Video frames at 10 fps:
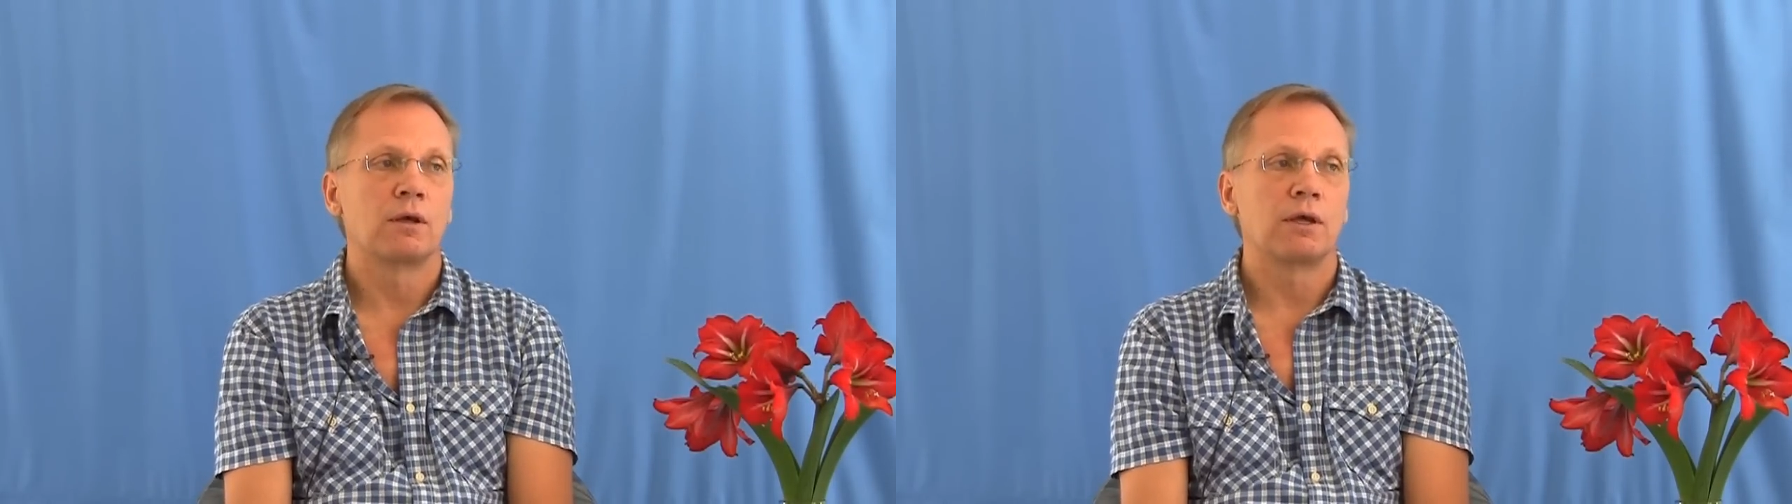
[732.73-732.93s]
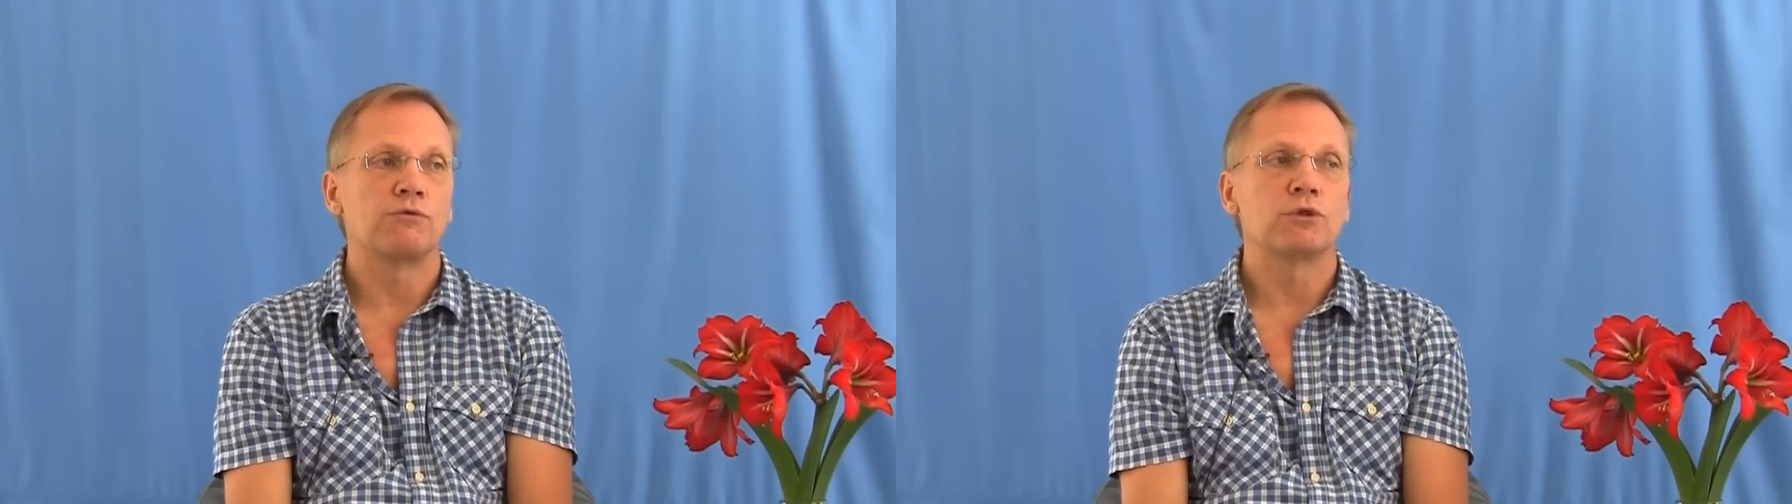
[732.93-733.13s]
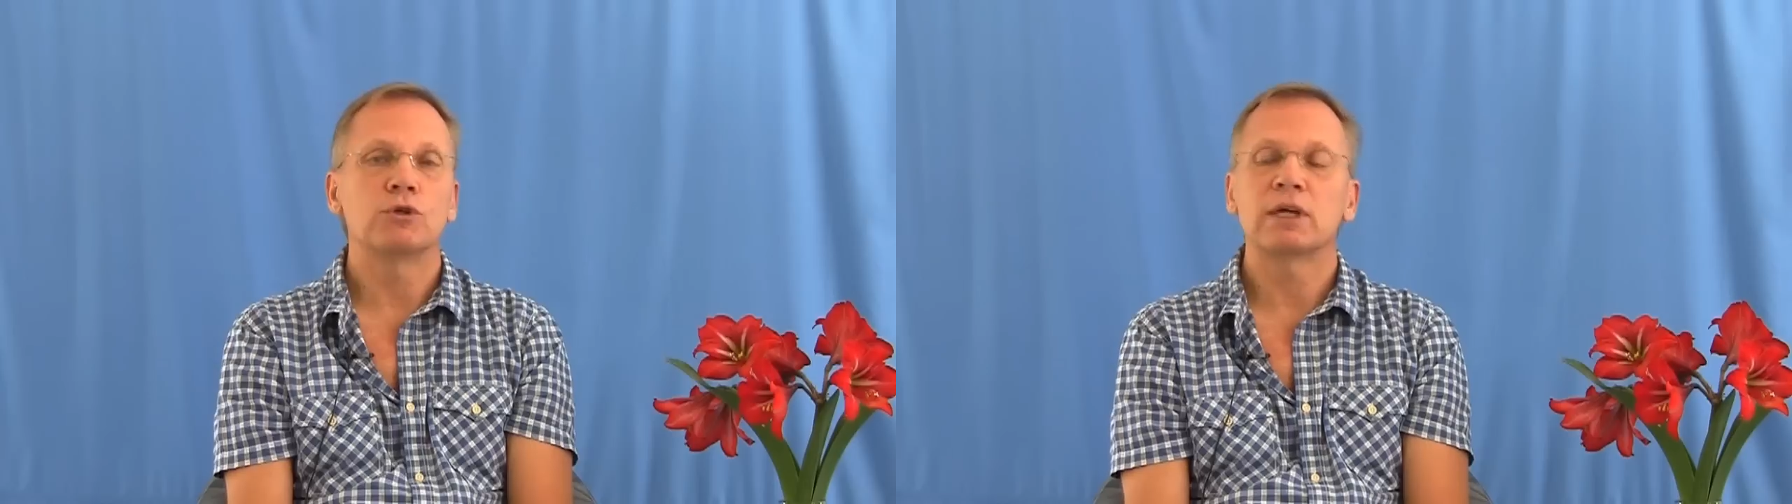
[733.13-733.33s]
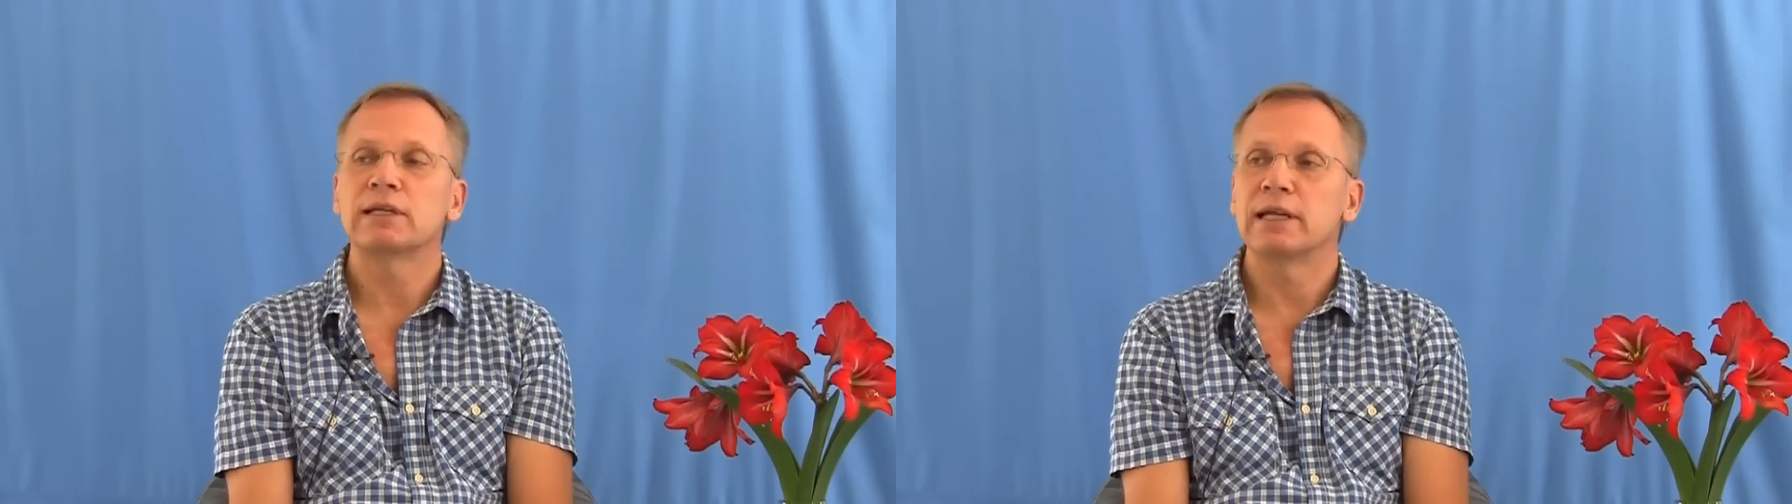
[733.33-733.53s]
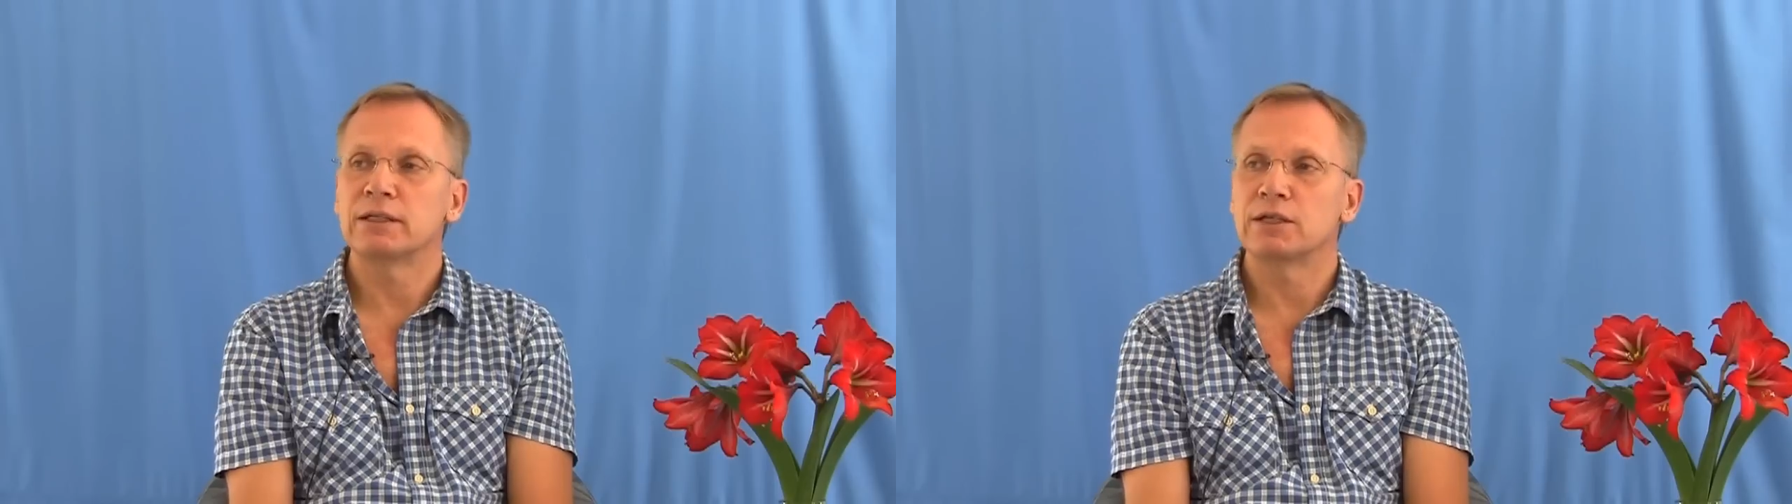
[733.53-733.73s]
If you look
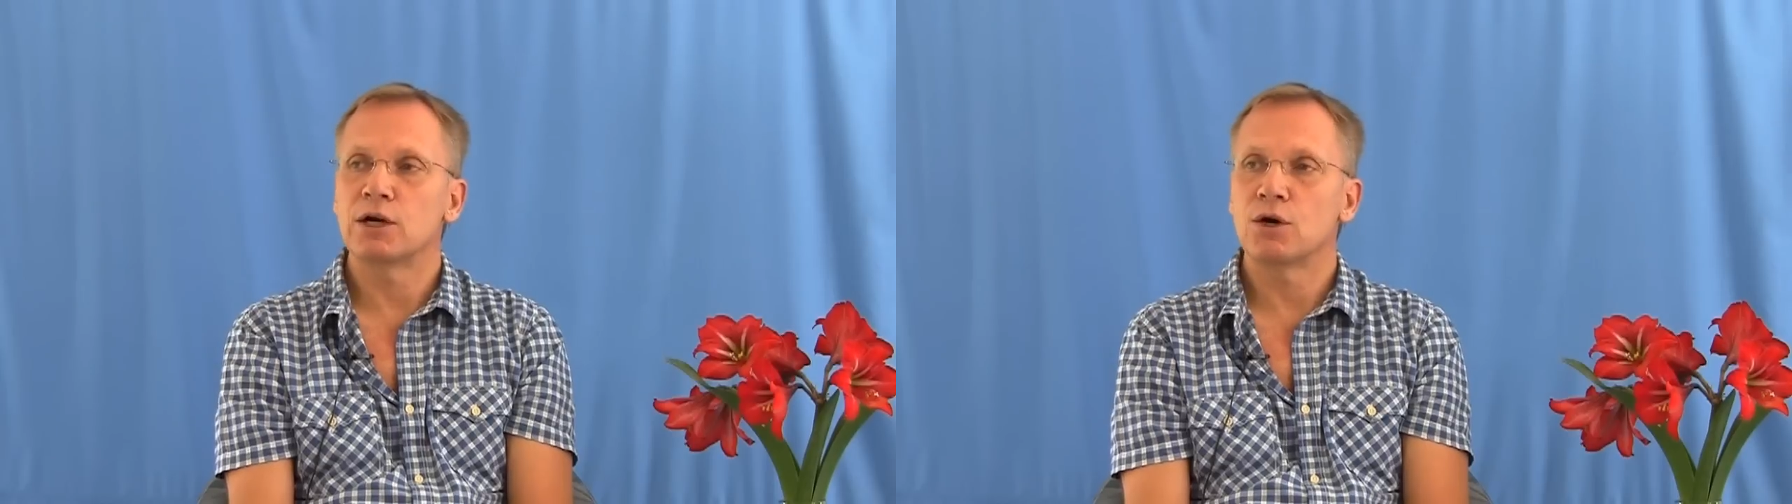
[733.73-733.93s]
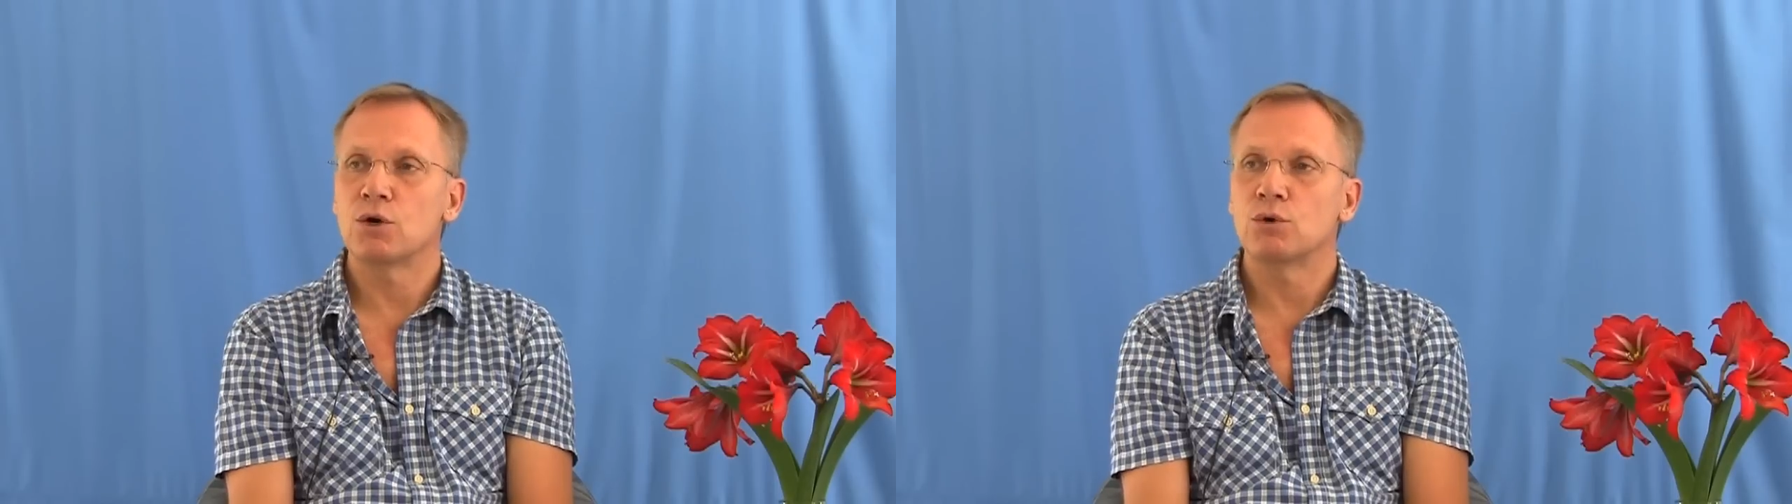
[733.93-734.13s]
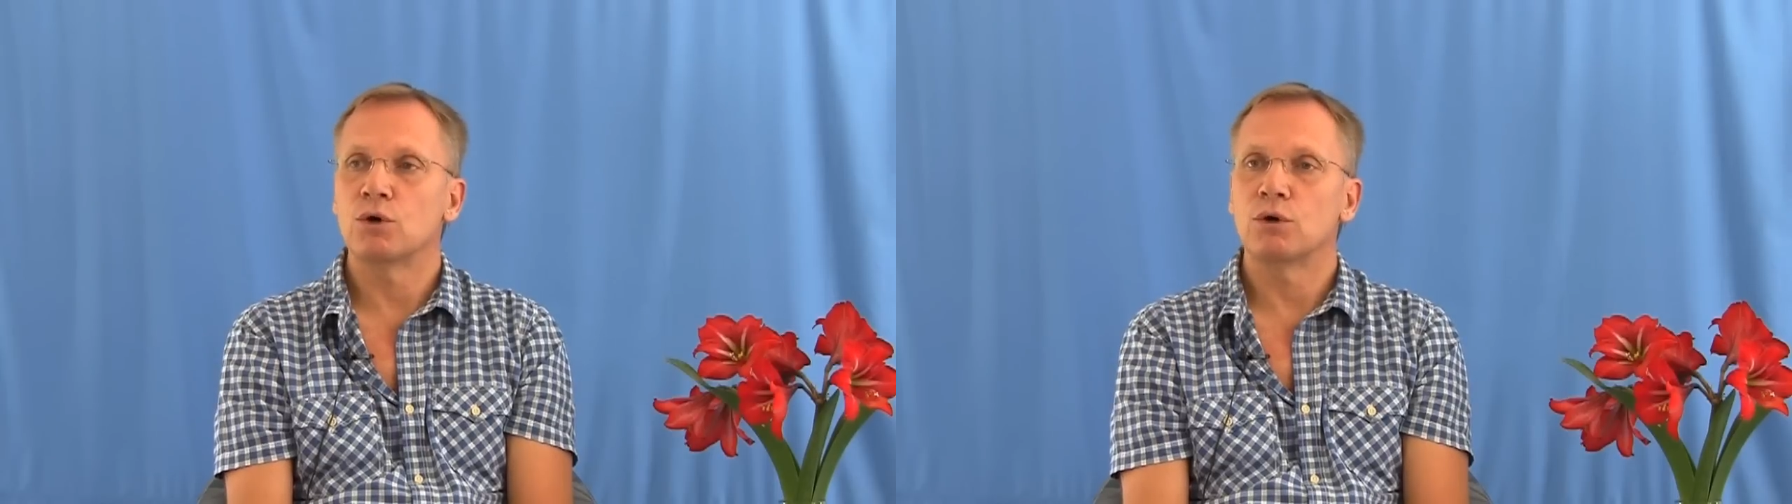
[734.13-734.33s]
at let go